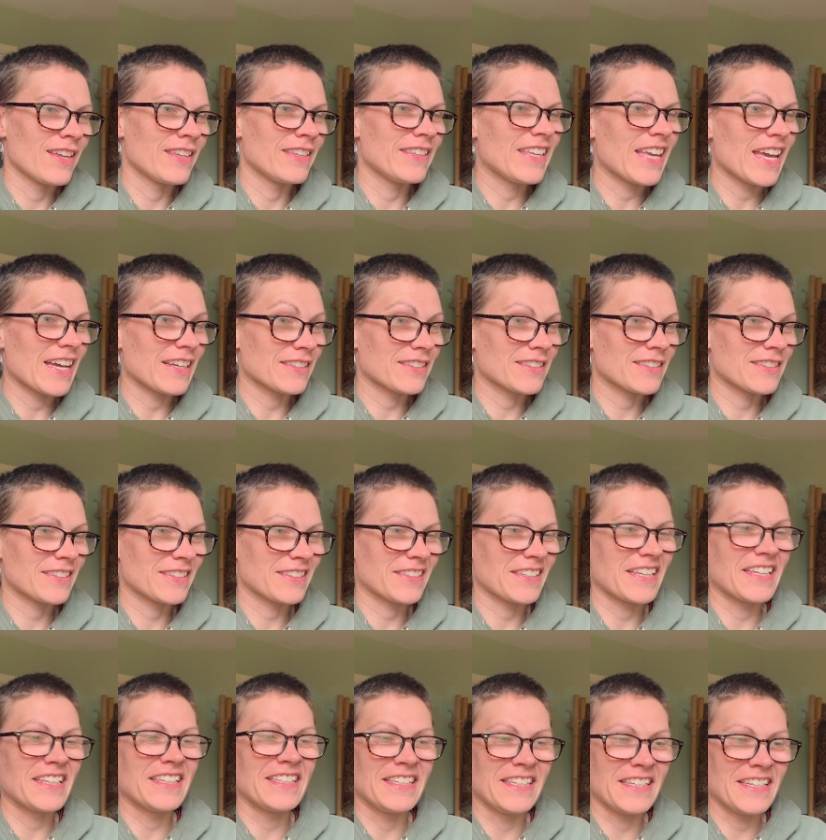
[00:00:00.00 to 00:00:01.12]
Yes,
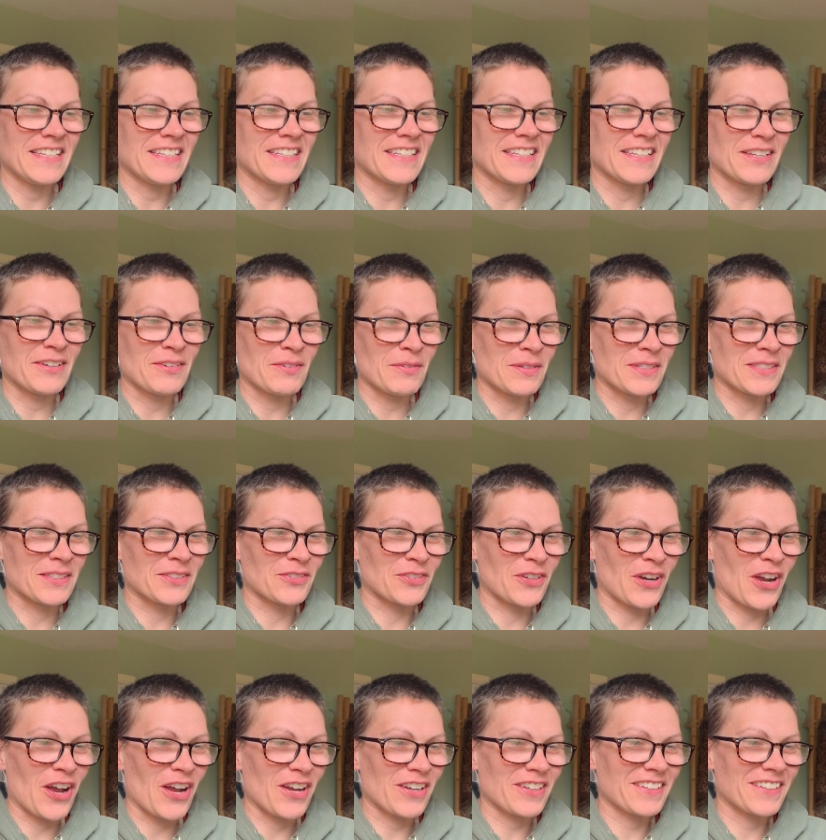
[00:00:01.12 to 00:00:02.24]
indeed, it was a
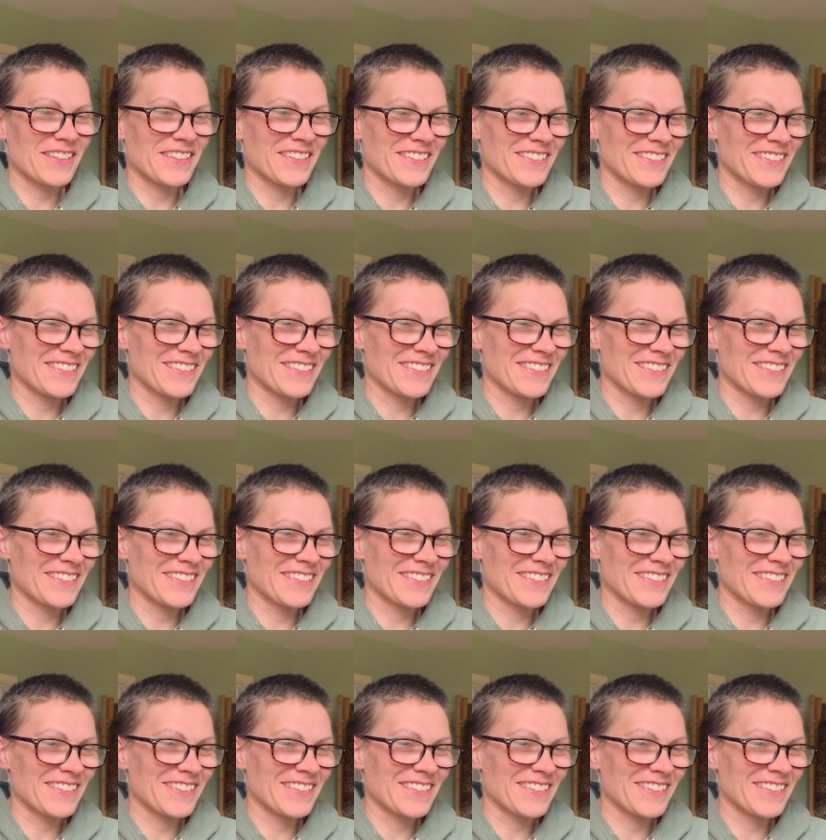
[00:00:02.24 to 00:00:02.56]
rock.